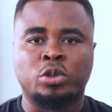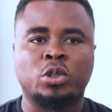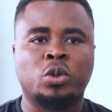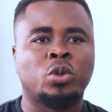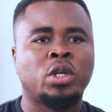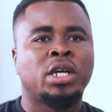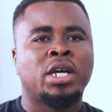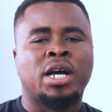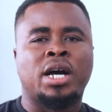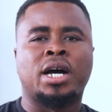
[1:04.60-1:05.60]
So
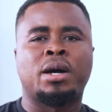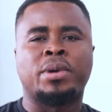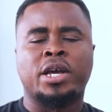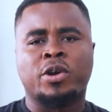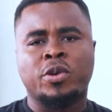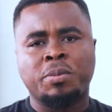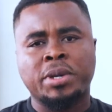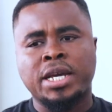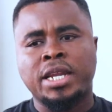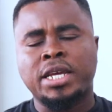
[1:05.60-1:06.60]

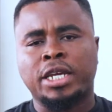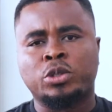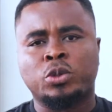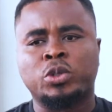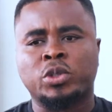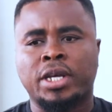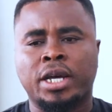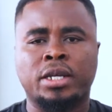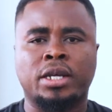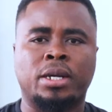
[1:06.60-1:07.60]
economically, I told you
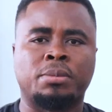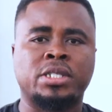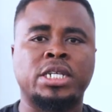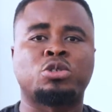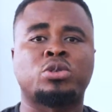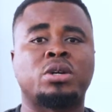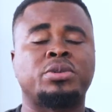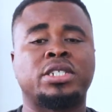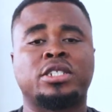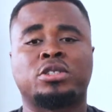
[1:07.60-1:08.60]
that central
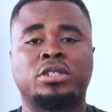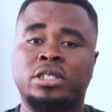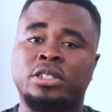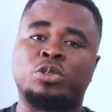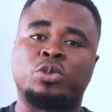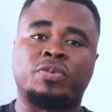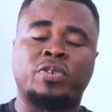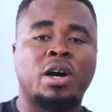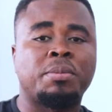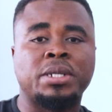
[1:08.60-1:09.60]
region is into
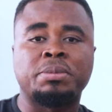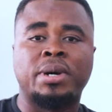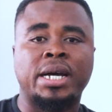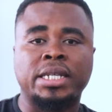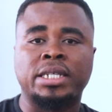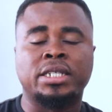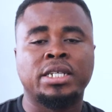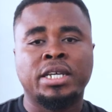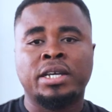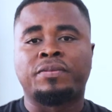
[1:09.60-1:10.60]
farming, mining,
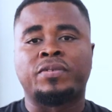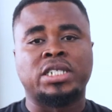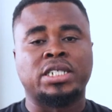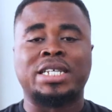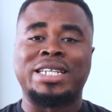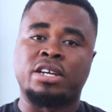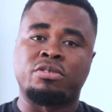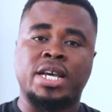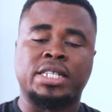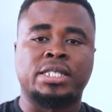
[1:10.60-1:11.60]
fishing and the
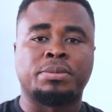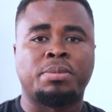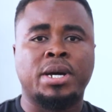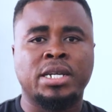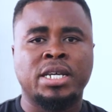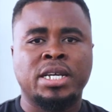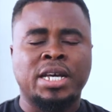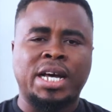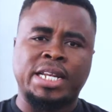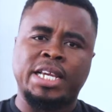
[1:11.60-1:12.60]
rest. But
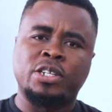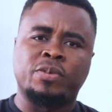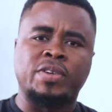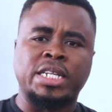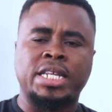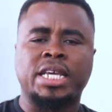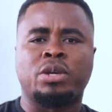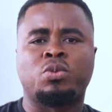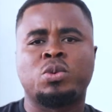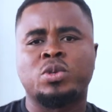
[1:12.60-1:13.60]
at the end of the
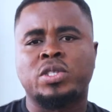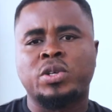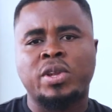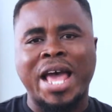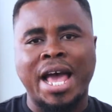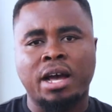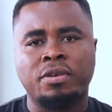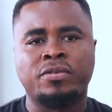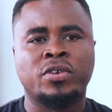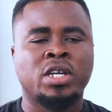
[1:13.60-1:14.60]
day, we will still
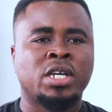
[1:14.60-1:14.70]
have